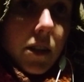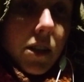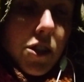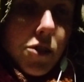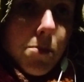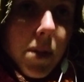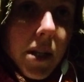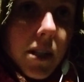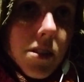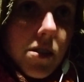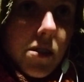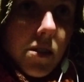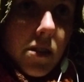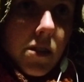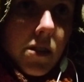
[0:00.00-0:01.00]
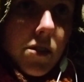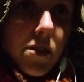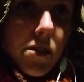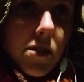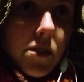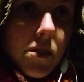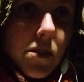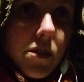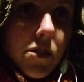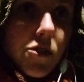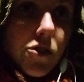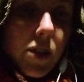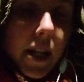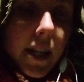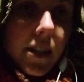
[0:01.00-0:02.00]
this medicine is
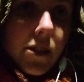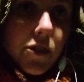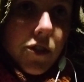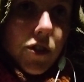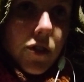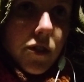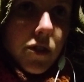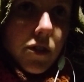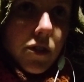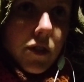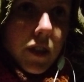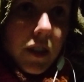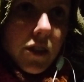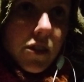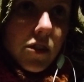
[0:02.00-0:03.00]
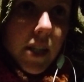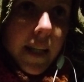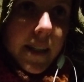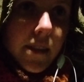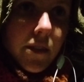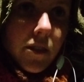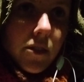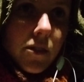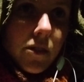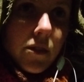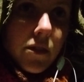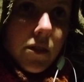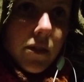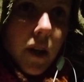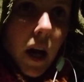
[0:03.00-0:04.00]
strange. It's like
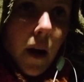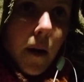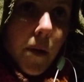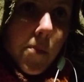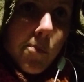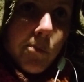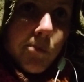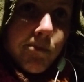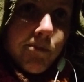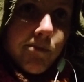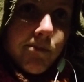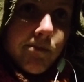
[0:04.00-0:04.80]
I'm